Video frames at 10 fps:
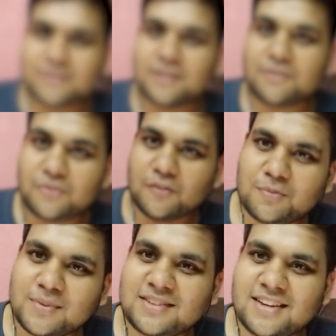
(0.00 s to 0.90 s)
So the
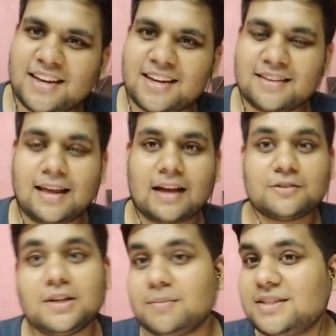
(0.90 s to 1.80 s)
fifth mistake is
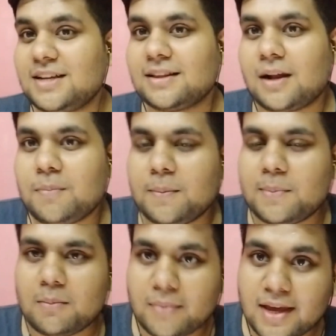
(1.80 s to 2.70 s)
actually a mistake that
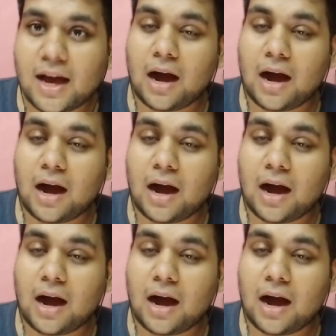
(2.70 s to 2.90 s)
people make